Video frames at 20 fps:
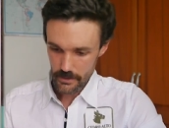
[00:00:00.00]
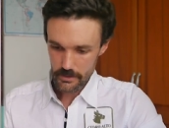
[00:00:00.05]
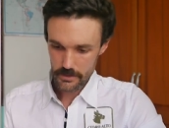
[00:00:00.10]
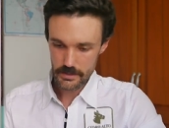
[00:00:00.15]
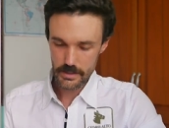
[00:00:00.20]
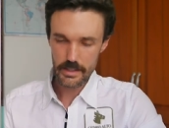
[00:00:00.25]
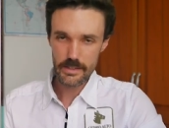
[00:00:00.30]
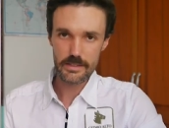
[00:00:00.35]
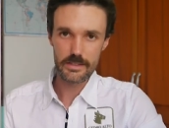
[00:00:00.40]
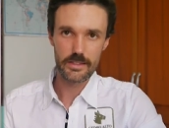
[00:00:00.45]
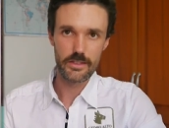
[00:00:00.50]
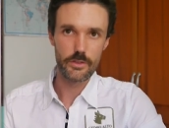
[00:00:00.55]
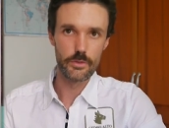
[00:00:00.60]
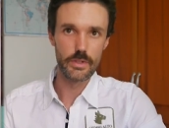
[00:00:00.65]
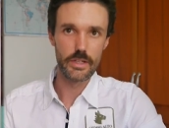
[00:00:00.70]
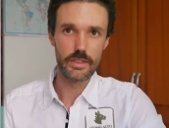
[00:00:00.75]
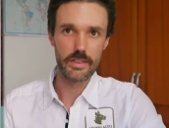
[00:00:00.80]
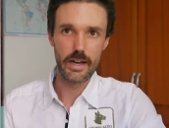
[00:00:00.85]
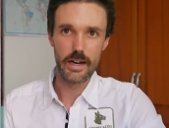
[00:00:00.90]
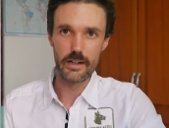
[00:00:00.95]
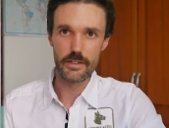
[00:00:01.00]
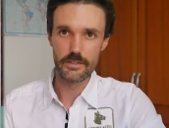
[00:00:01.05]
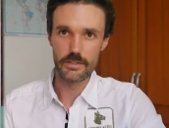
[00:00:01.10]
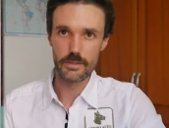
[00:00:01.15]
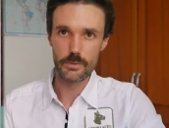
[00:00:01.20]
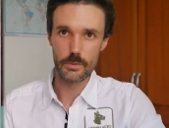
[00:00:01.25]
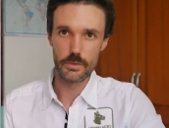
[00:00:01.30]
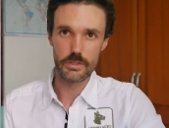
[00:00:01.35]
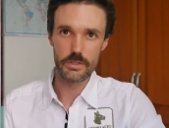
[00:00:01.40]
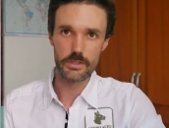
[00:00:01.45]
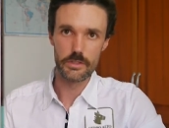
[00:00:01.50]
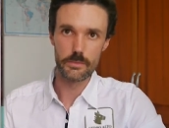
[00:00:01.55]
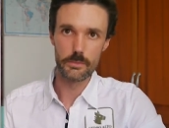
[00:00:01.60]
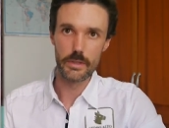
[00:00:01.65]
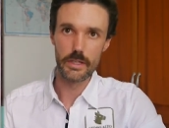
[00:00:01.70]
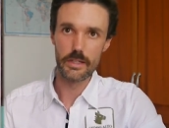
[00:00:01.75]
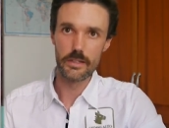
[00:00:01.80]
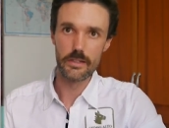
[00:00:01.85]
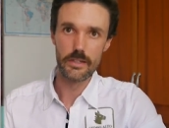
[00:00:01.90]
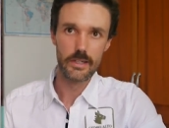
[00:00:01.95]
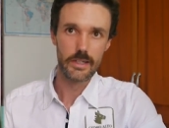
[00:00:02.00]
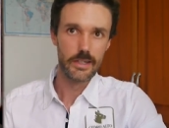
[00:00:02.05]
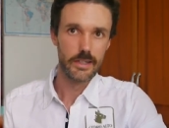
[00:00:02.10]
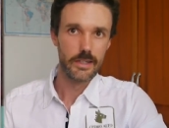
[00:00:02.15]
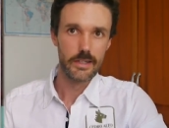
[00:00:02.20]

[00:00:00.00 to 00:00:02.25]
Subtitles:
Say it's 3,000, which has been